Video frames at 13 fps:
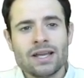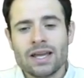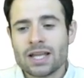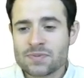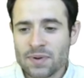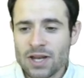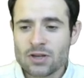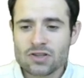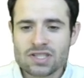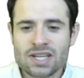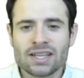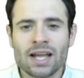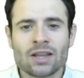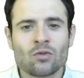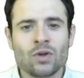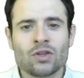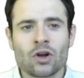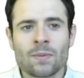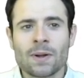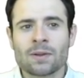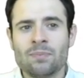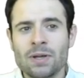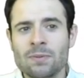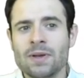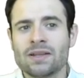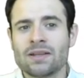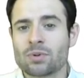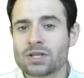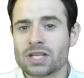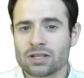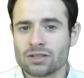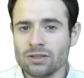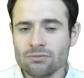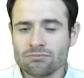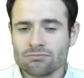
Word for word: it's very interesting that we talk about pig meat in particular,